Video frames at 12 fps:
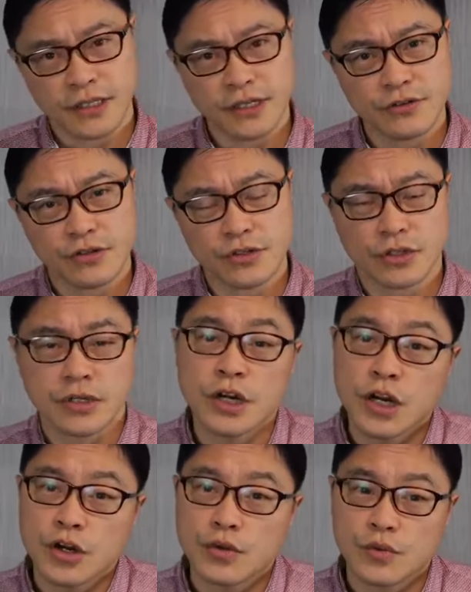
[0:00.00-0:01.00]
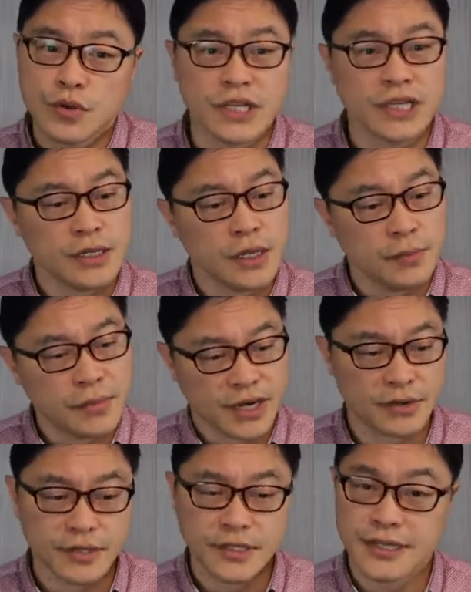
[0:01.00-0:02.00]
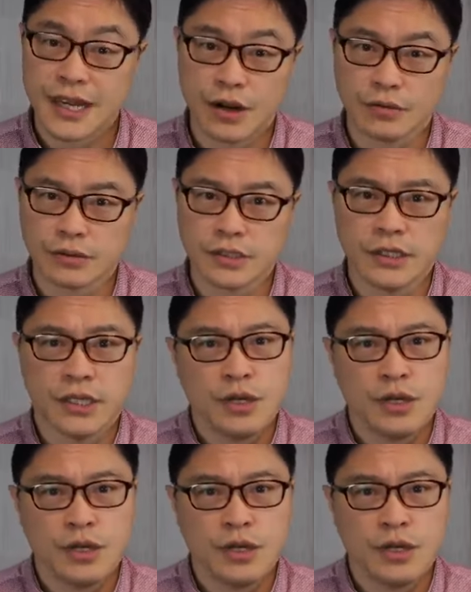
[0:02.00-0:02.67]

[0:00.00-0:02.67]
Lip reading: literature really bear this out.